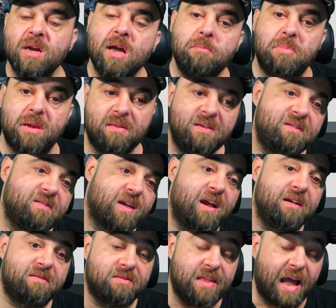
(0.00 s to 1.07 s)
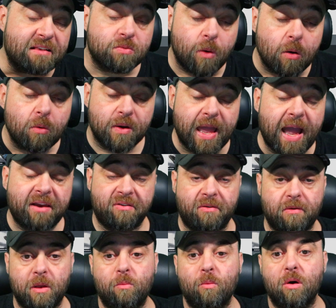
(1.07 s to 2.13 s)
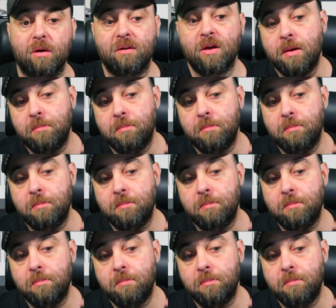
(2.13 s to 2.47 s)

but in this case, that's what we actually want,